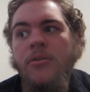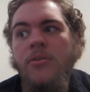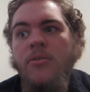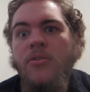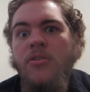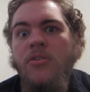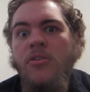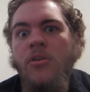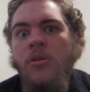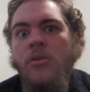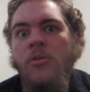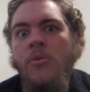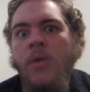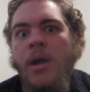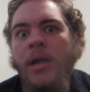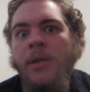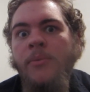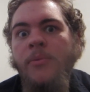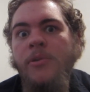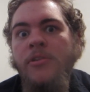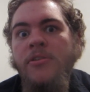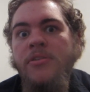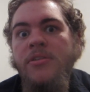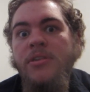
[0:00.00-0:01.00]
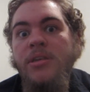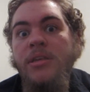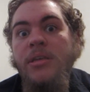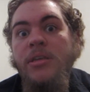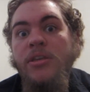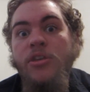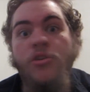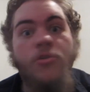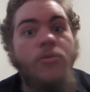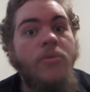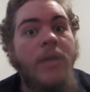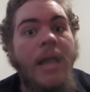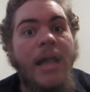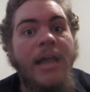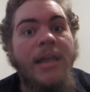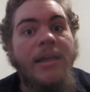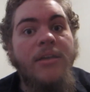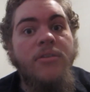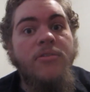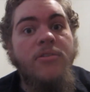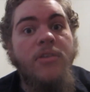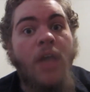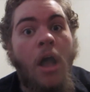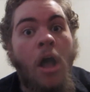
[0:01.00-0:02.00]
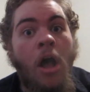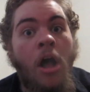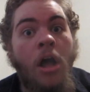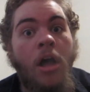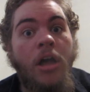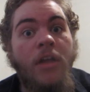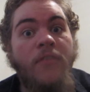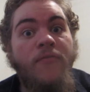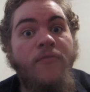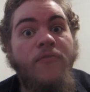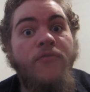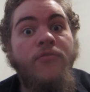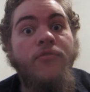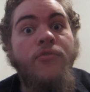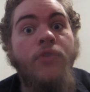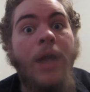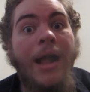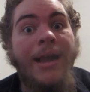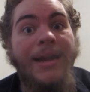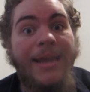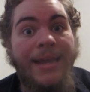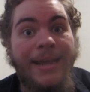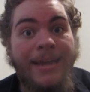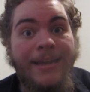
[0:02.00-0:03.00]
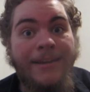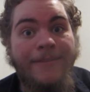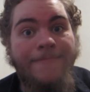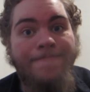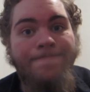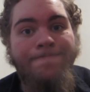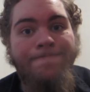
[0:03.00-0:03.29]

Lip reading: so I will see you guys on Friday.